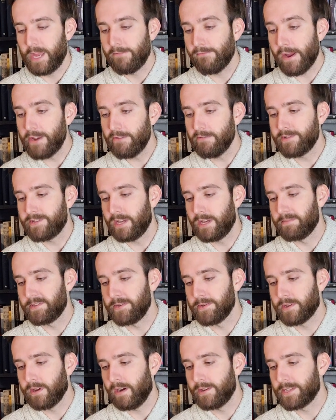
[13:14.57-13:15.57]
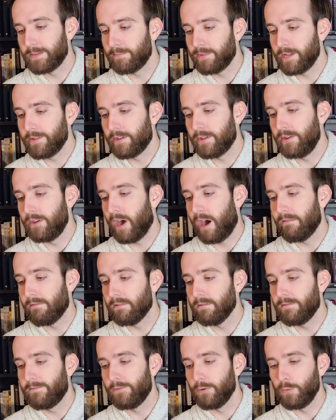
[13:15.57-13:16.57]
A writer attempts to contemplate the
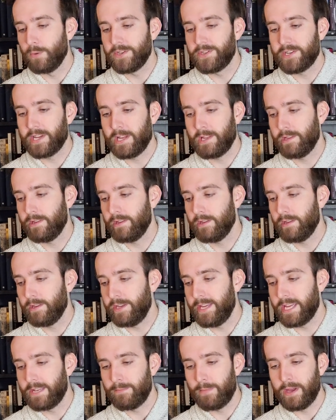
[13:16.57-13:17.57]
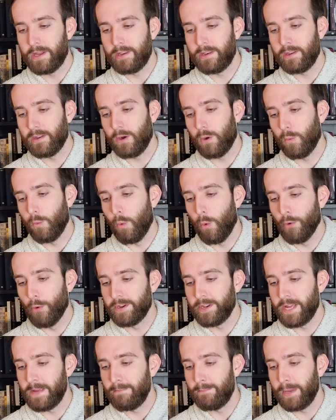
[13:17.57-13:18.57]
novel for which he had been
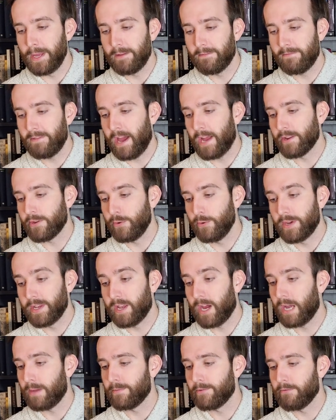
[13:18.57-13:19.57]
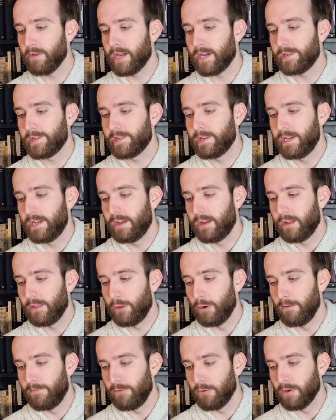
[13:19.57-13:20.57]
awarded a big fat Guggenheim grant,
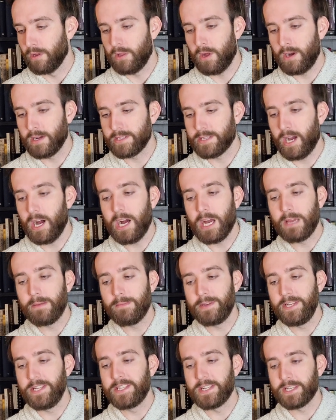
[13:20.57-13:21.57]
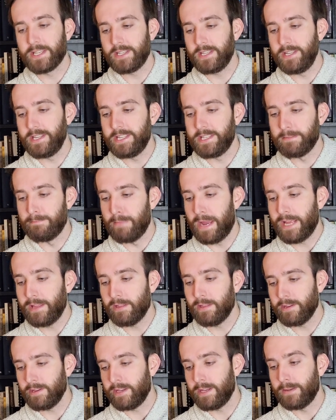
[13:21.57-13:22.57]
though for a long time he succeeds
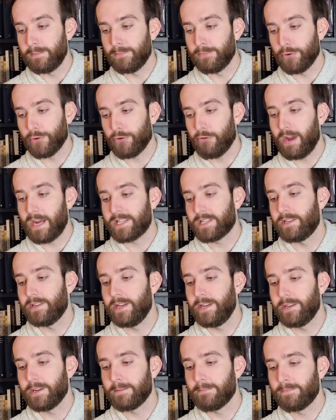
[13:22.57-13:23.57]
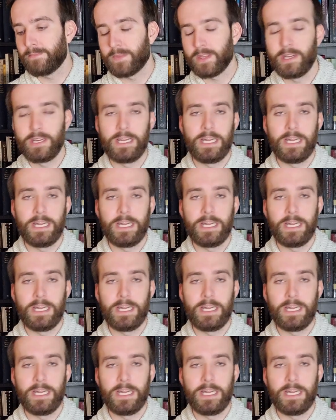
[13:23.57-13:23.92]
mainly in procrastinating.